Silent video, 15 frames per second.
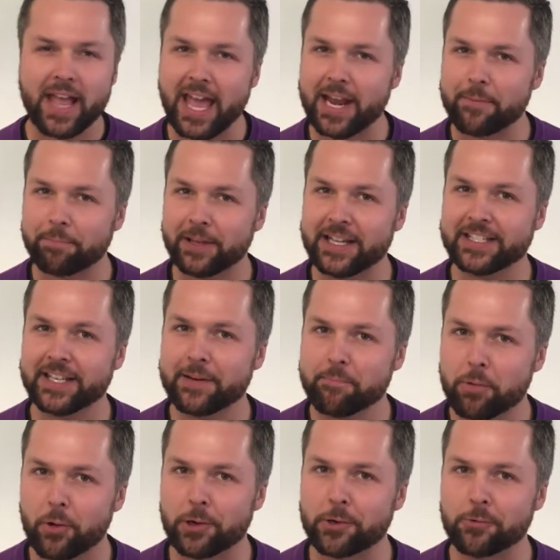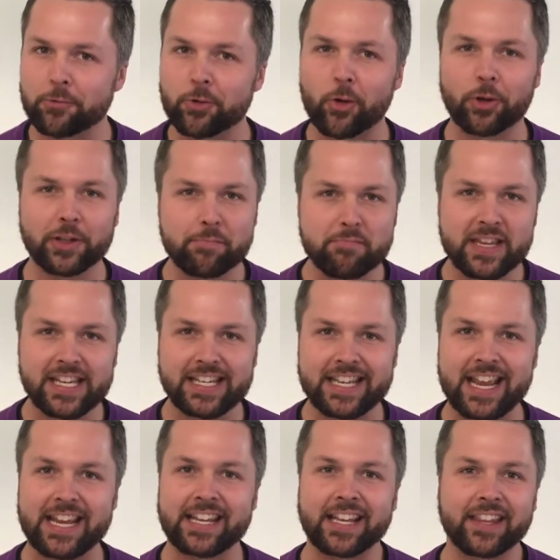and it plays an important role in
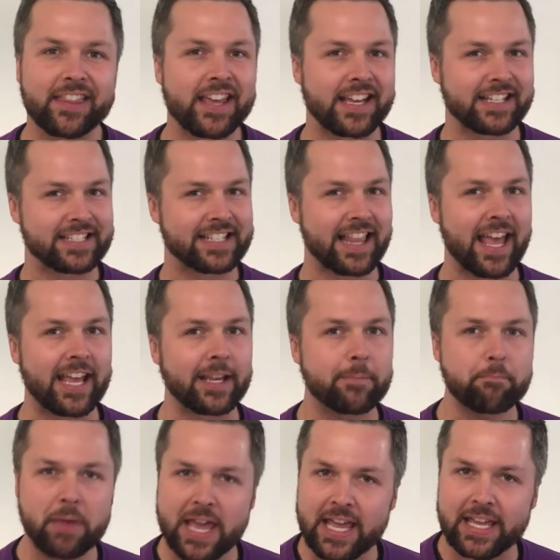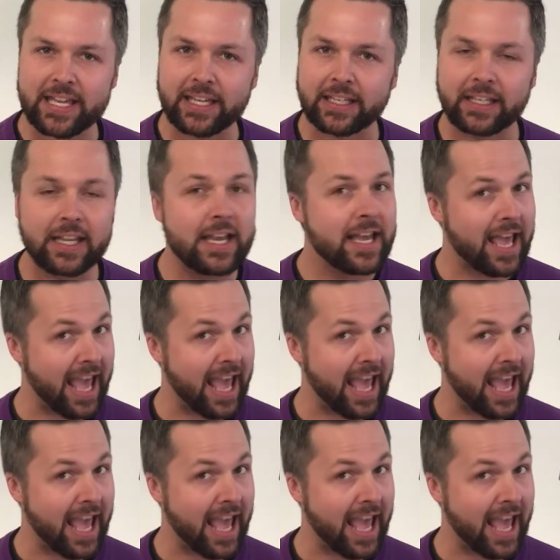mediating things like pain,